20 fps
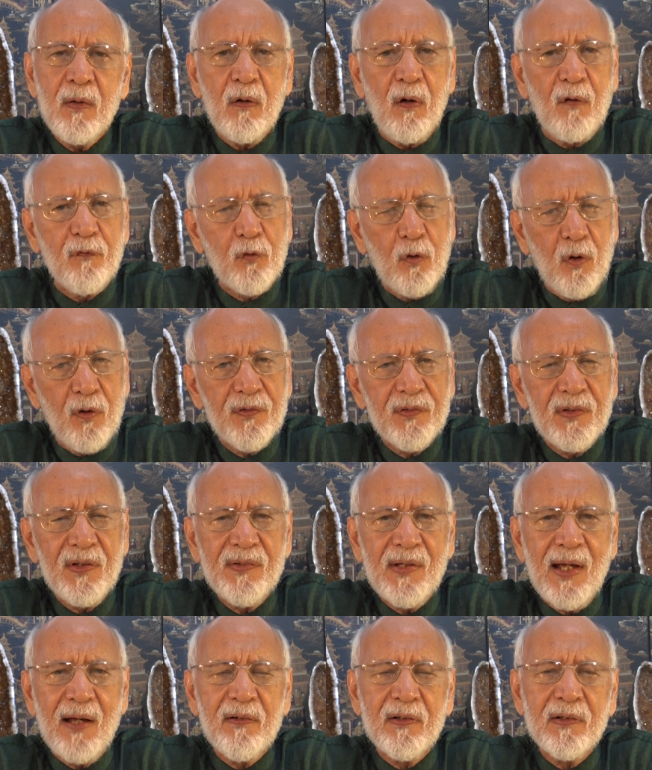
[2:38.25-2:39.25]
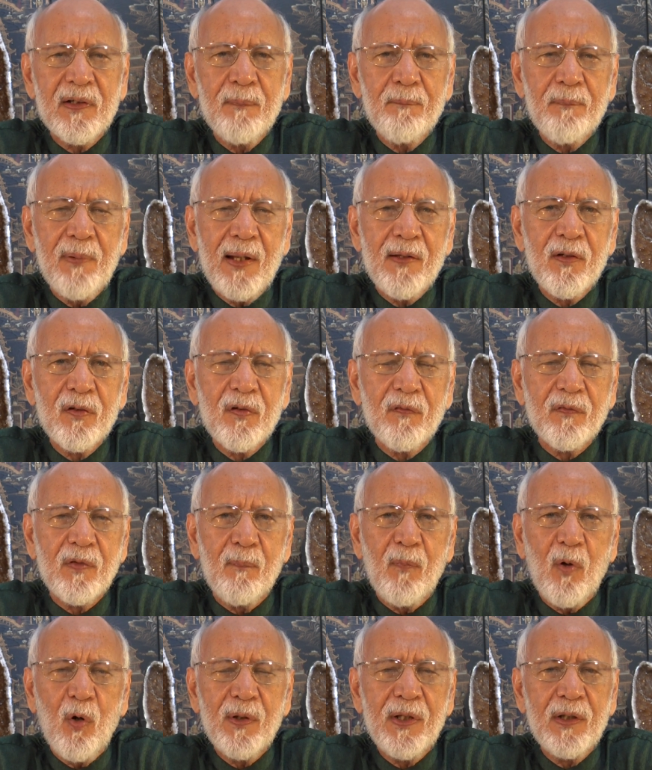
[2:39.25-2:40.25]
Of course, these arrogant planners of the
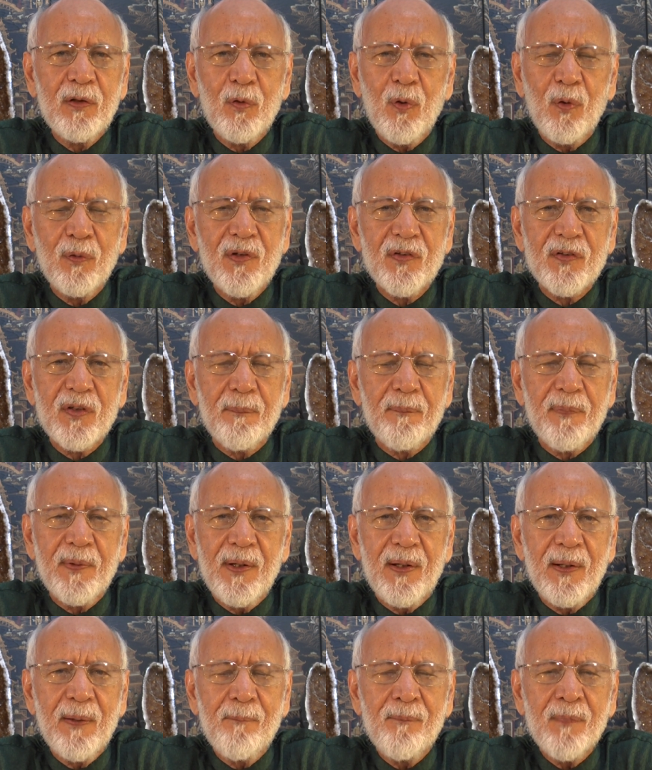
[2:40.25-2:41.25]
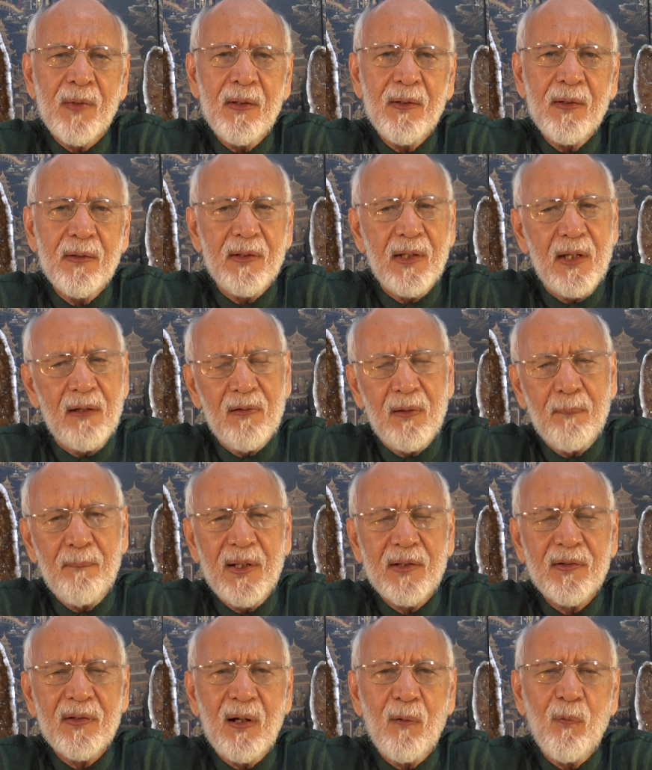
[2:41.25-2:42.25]
morning don't disappear. They will
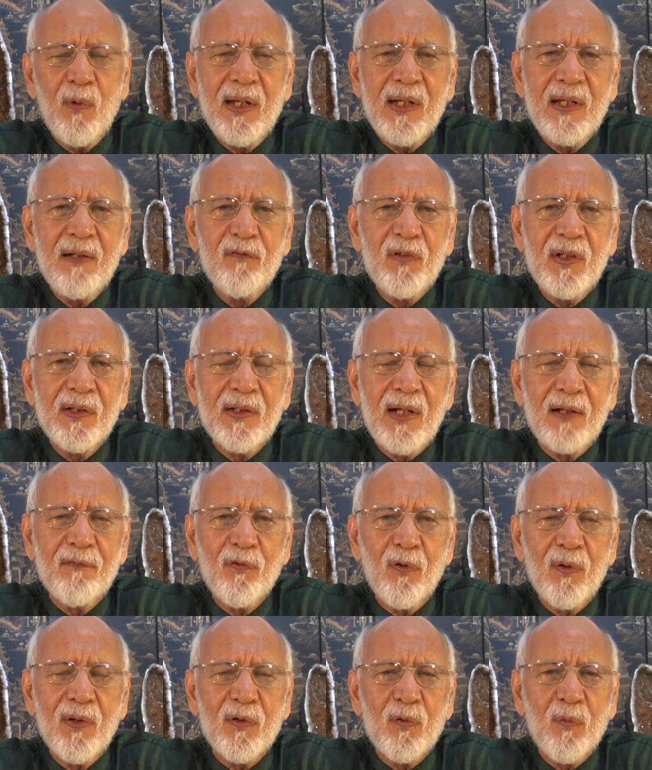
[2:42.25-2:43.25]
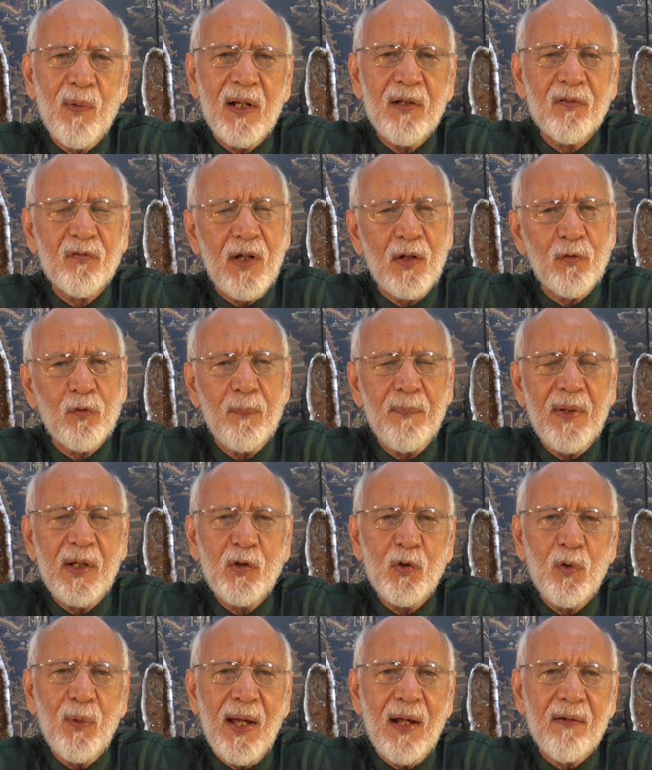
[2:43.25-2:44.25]
make their way evening nightfall as well, try to
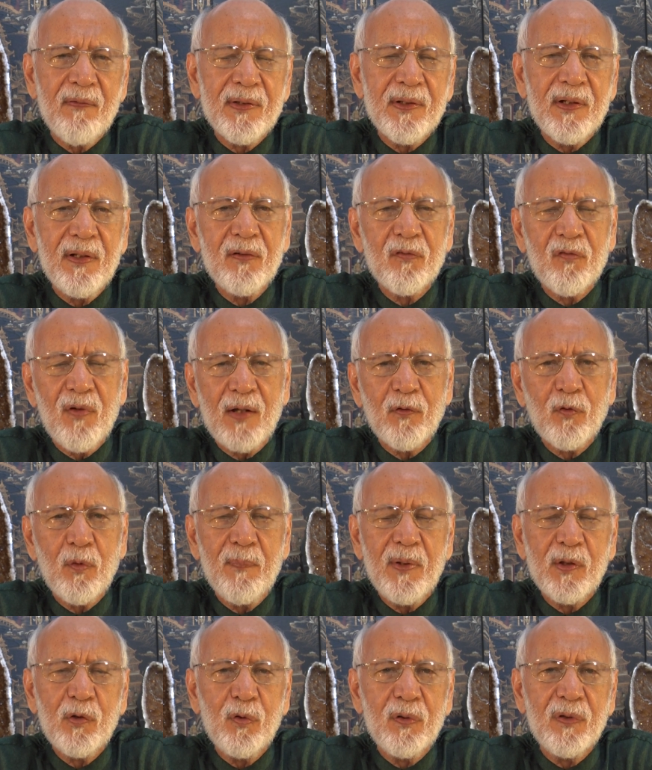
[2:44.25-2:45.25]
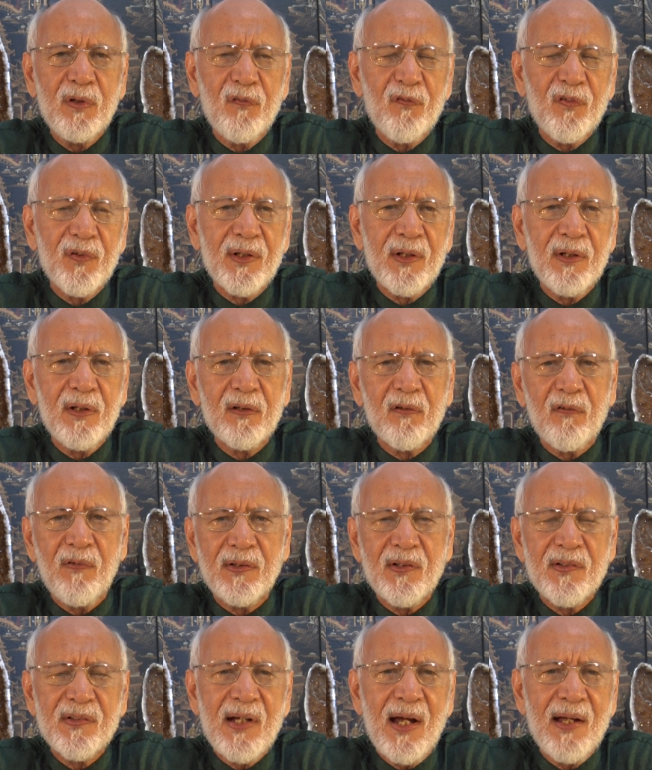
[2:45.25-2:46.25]
make you arrogant, try to make you difficult,
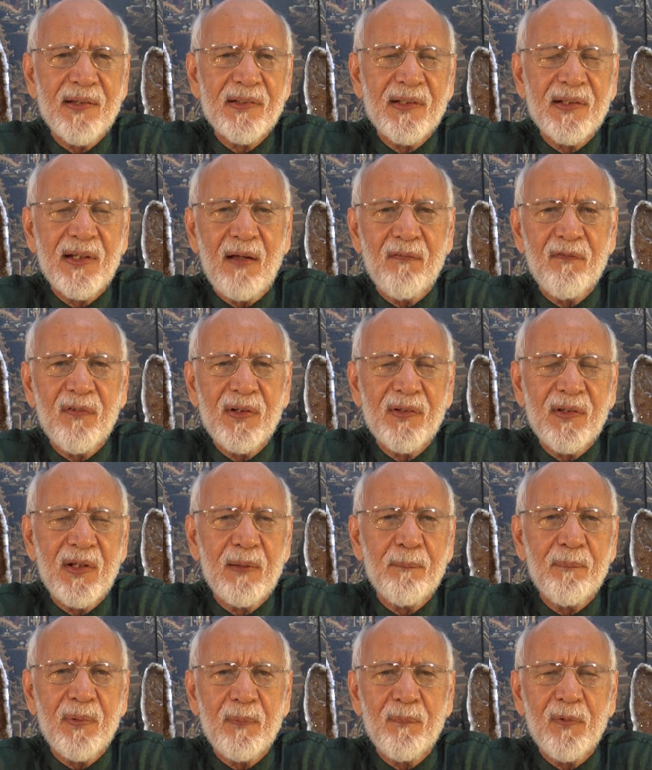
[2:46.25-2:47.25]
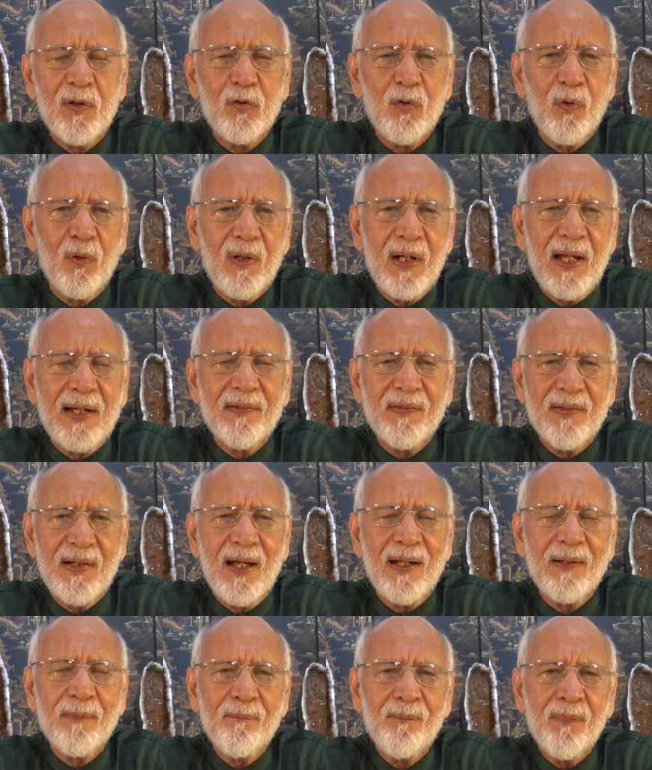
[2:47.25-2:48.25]
criticizing everything. People don't like
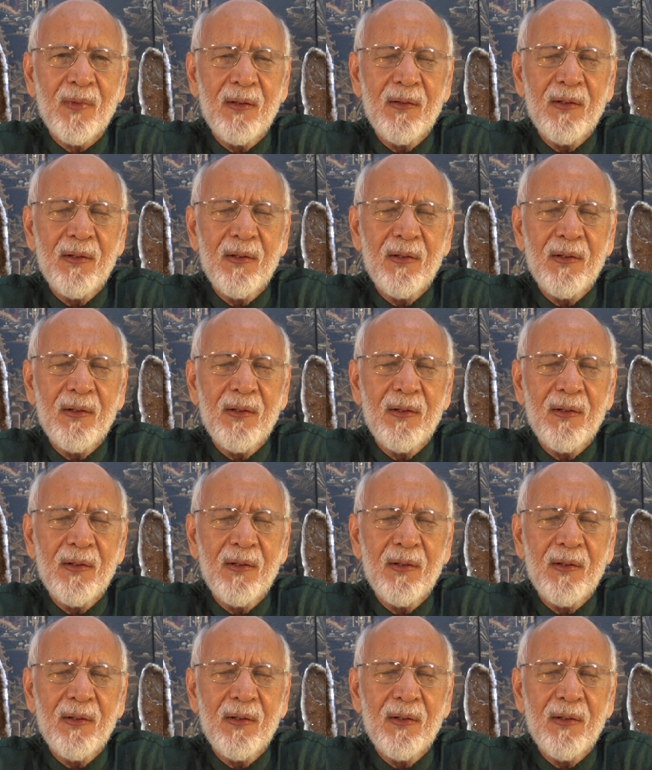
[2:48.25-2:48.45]
that.